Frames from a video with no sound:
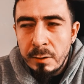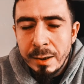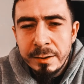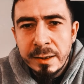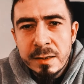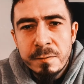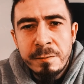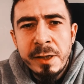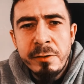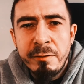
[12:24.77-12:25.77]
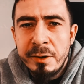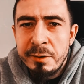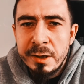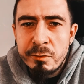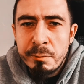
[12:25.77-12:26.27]
and that's very, very
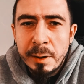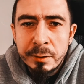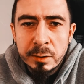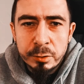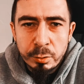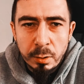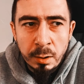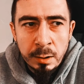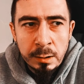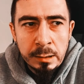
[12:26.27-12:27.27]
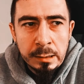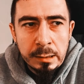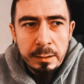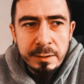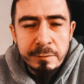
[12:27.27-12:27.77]
detrimental to our
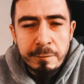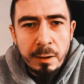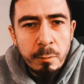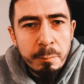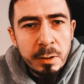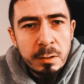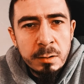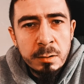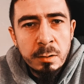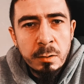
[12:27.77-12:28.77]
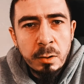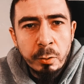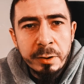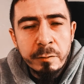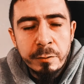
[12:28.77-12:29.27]
development
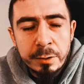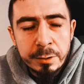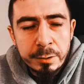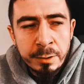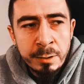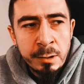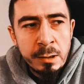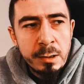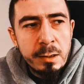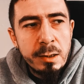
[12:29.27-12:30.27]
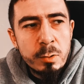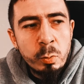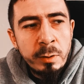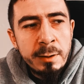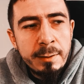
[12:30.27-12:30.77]
going further, as
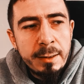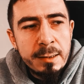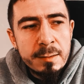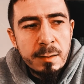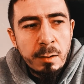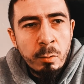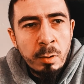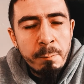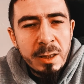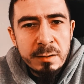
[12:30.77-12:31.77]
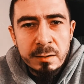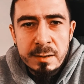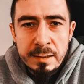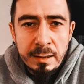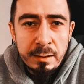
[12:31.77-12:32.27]
well as our mental
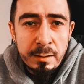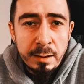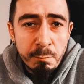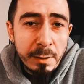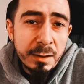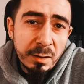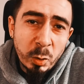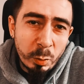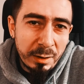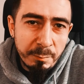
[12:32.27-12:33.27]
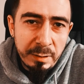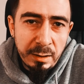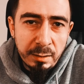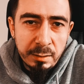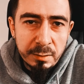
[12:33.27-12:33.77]
state and mental
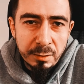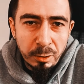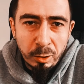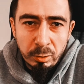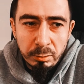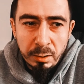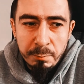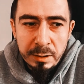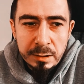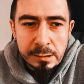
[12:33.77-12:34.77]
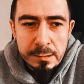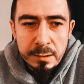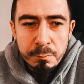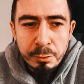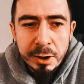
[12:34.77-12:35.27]
well-being in the long run, because
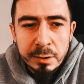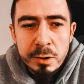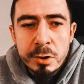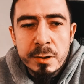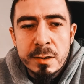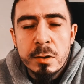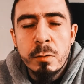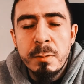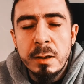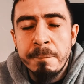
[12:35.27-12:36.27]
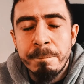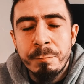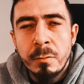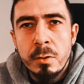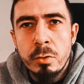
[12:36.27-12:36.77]
it preconditions us to be
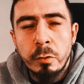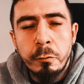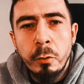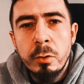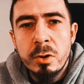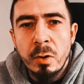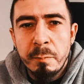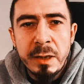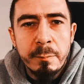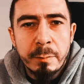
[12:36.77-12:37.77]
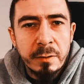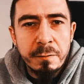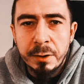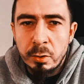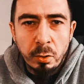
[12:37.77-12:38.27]
sort of focused on being
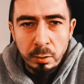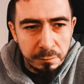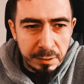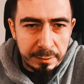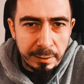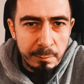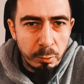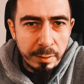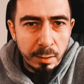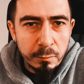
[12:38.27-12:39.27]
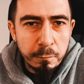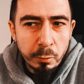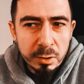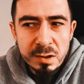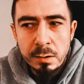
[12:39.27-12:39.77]
perfect all of the time without
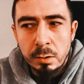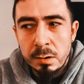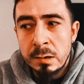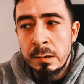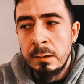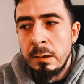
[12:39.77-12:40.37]
focusing us